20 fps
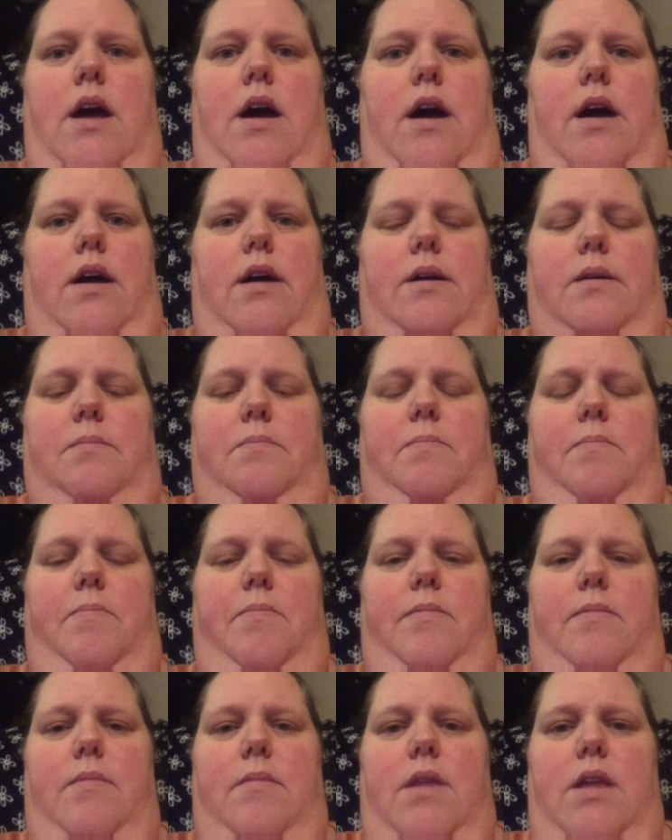When
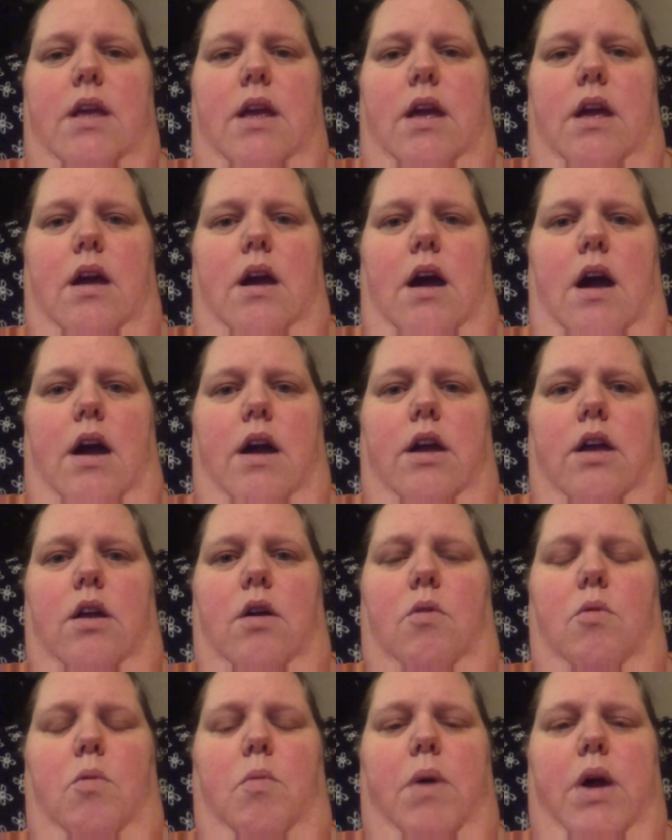
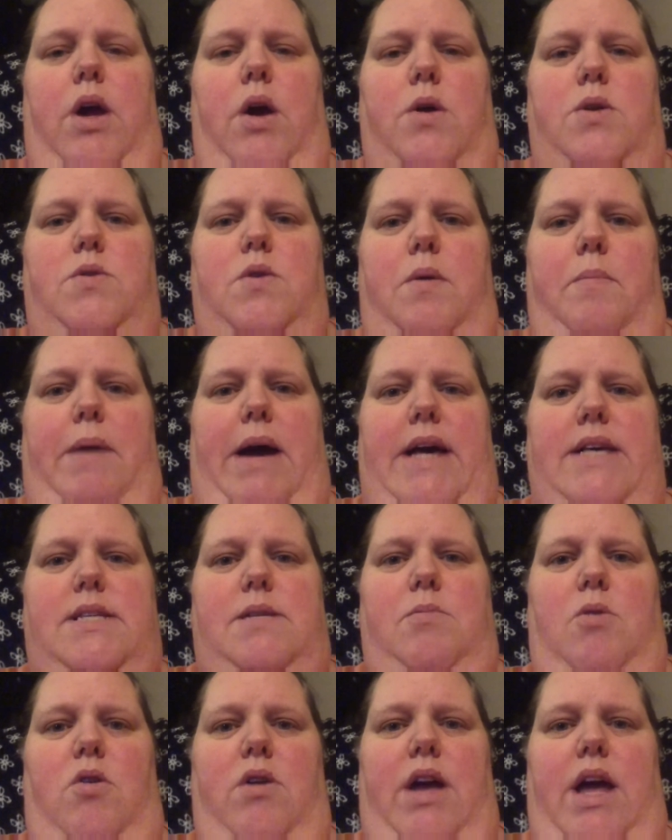we go to a
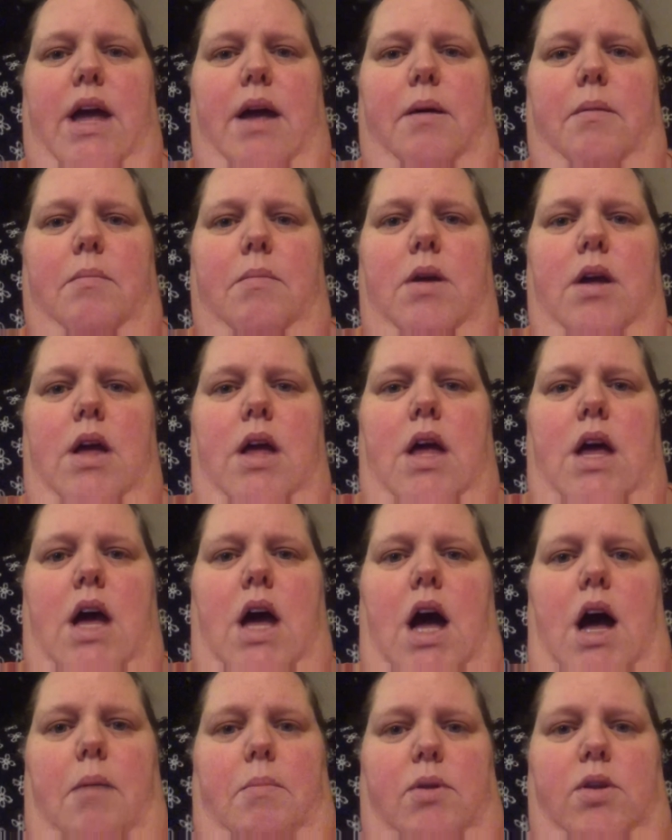basketball game,
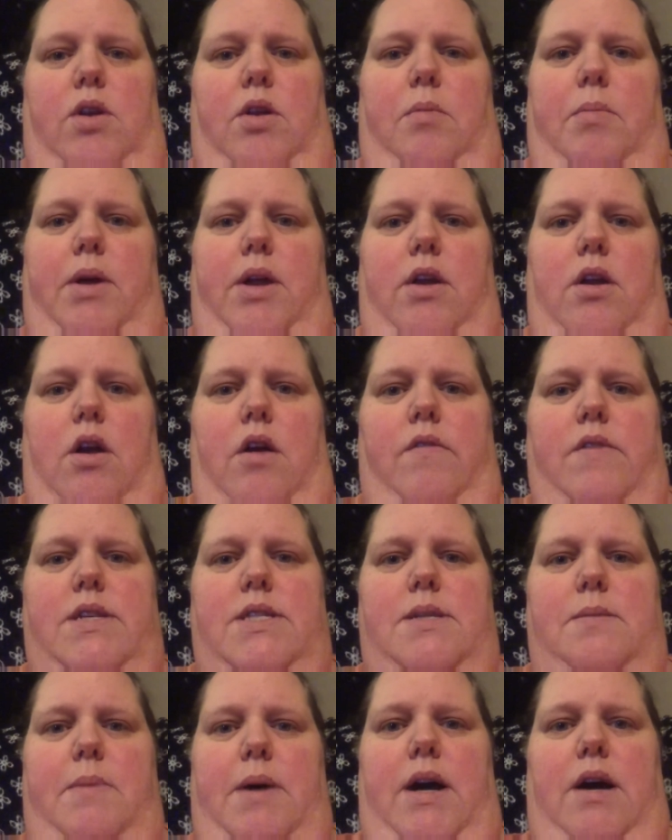I'm a little bit
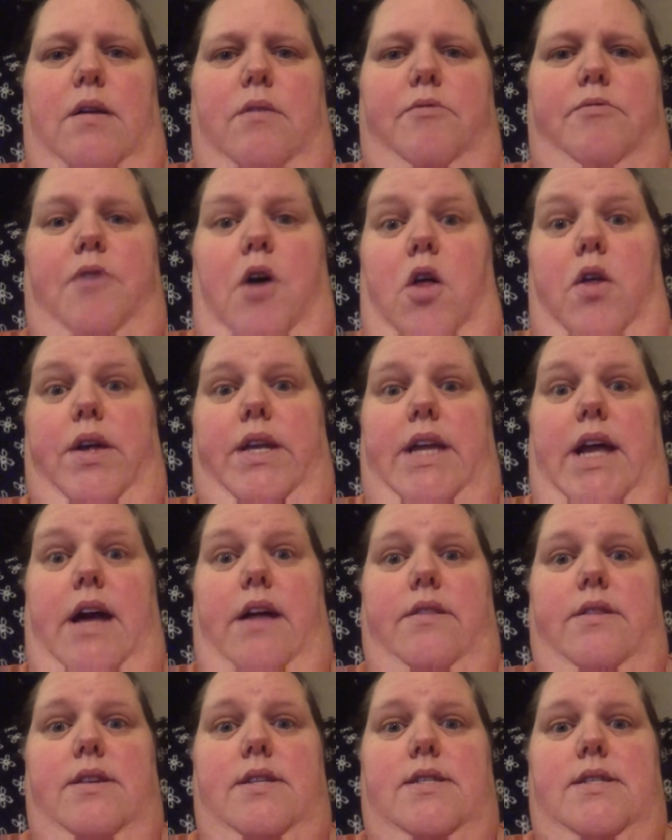nervous about falling
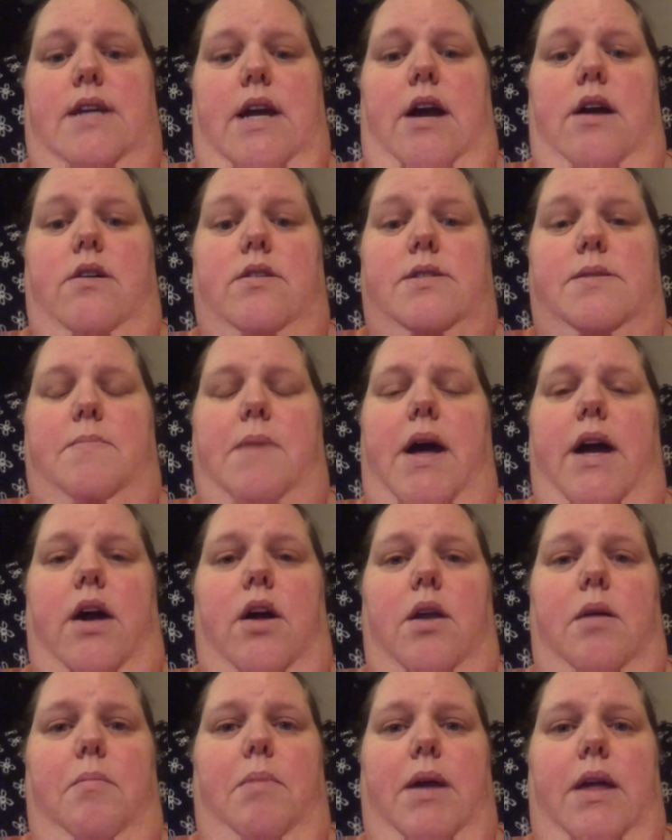down the stairs. Am I
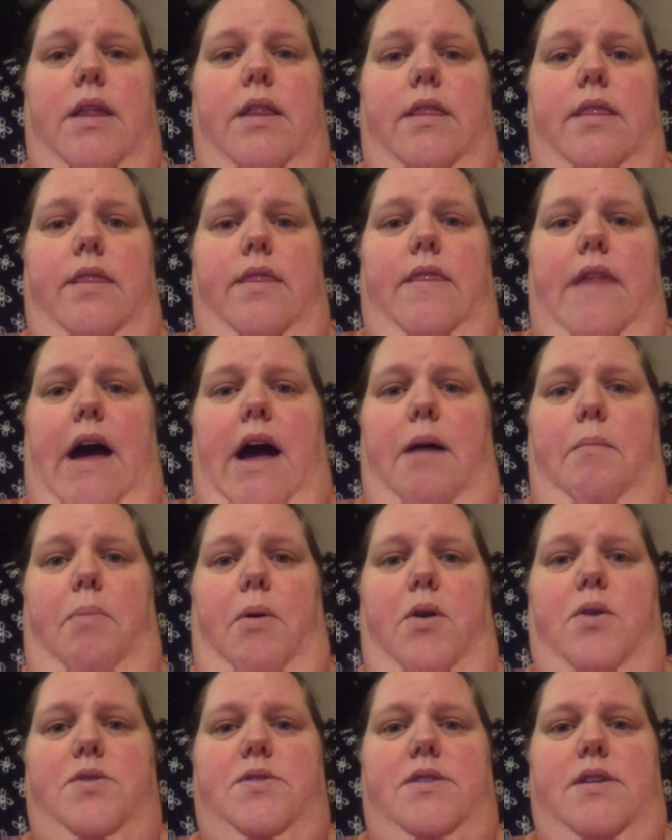going to be that
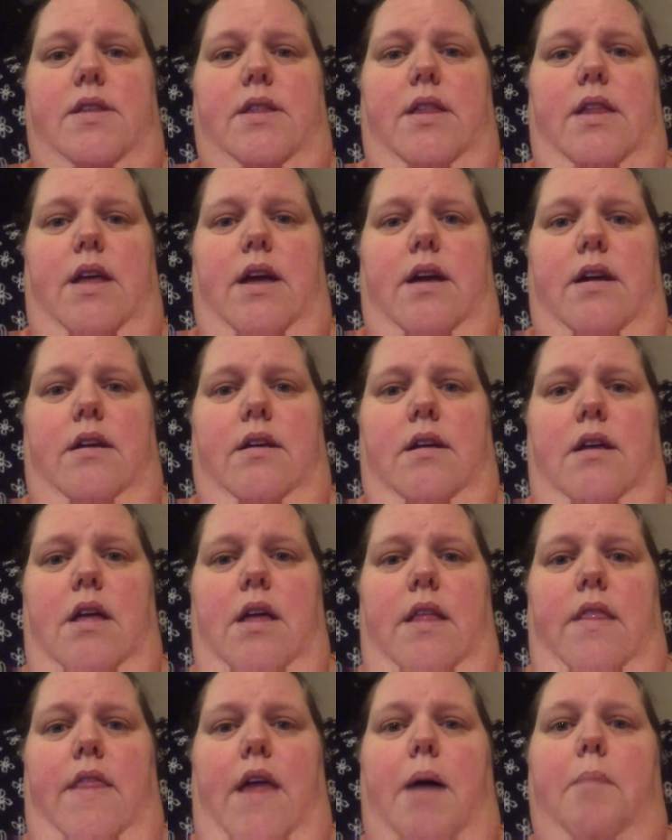person,
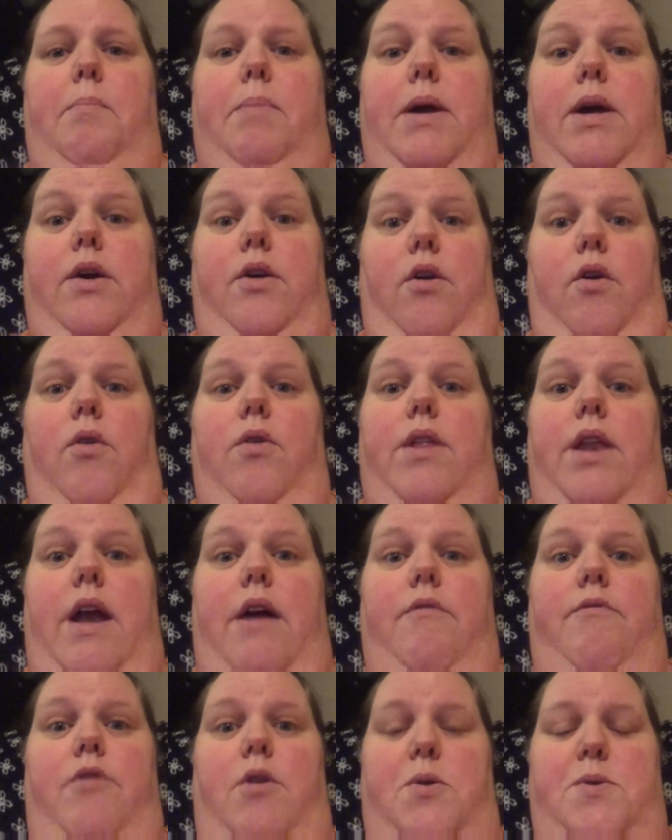that big girl
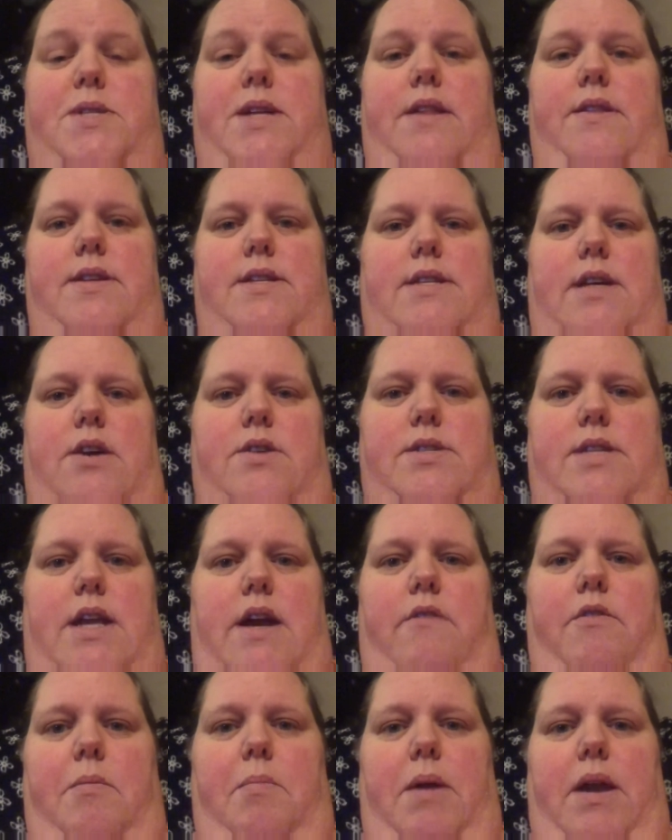that falls down the stairs that
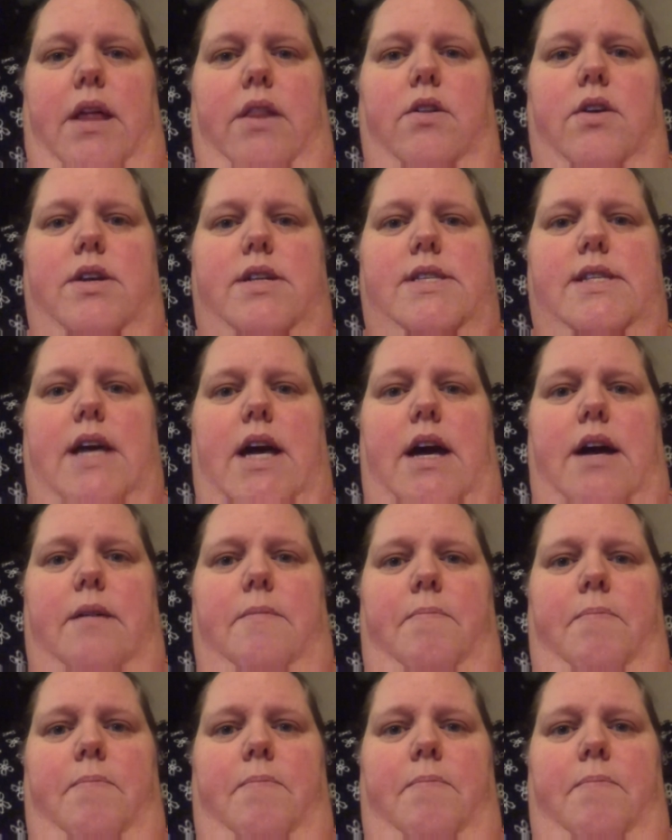everybody looks at?